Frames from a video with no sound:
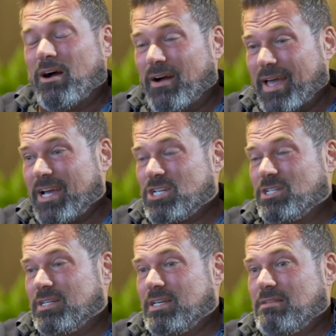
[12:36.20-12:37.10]
I
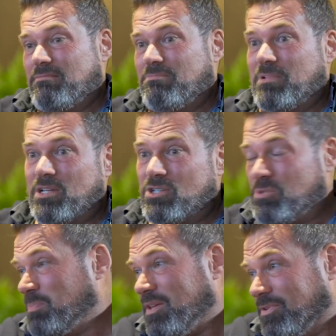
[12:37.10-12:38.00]
actually can
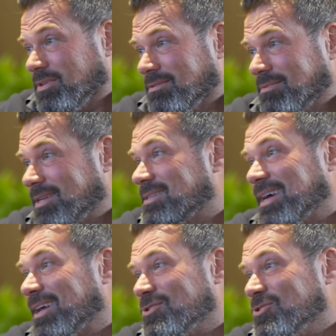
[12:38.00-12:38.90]
pivot and
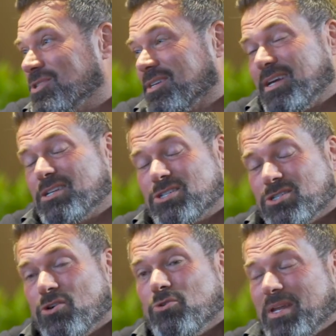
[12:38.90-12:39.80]
start using it. And
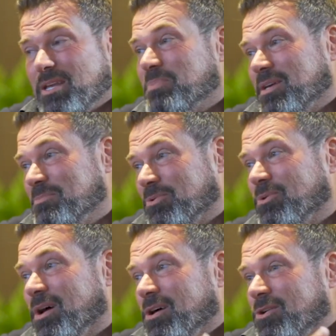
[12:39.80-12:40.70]
so many
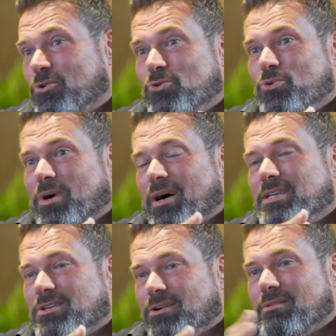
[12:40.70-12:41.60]
people who I
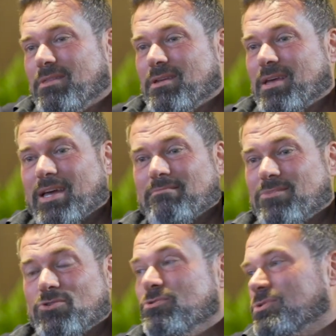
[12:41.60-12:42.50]
don't think had
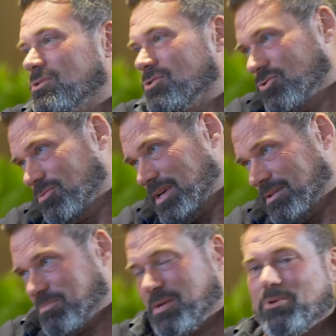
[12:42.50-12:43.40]
used Zoom
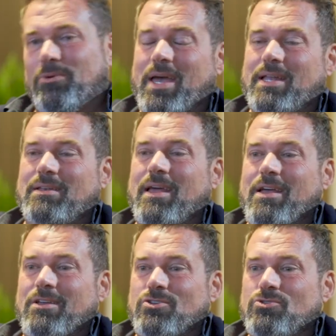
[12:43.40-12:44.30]
and people who hadn't
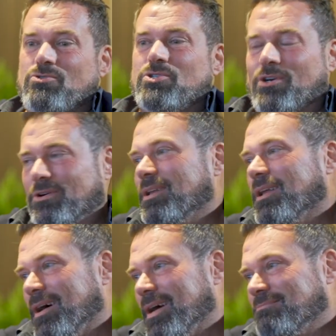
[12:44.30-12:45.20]
used
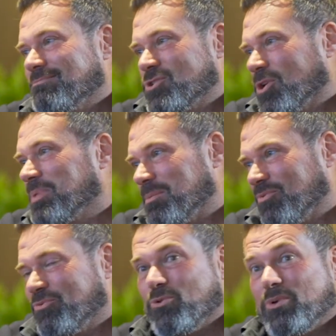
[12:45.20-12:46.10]
online shopping
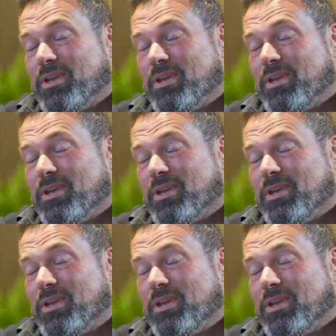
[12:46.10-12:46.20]
before